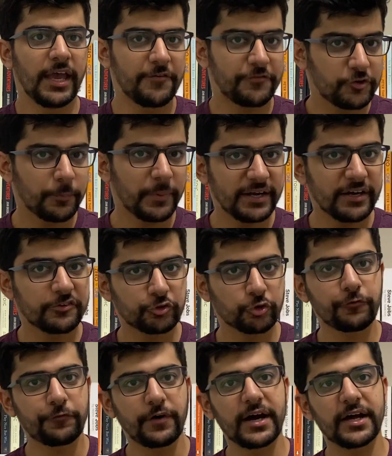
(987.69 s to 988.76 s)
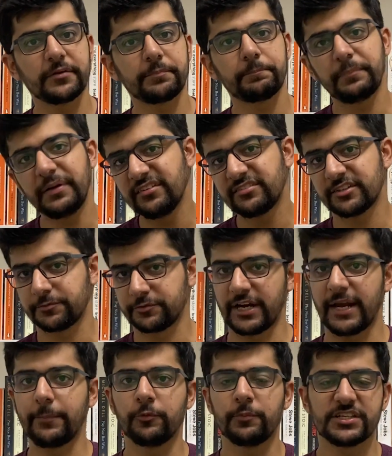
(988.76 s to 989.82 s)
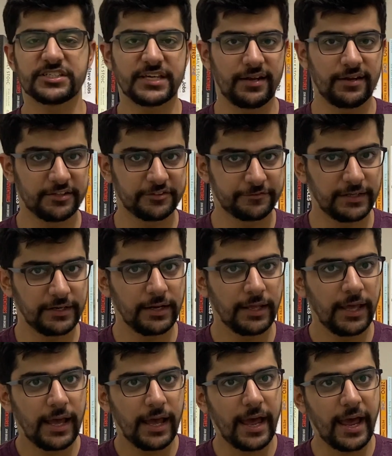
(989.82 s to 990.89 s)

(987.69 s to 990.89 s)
If you made it so far, please subscribe to my channel as well,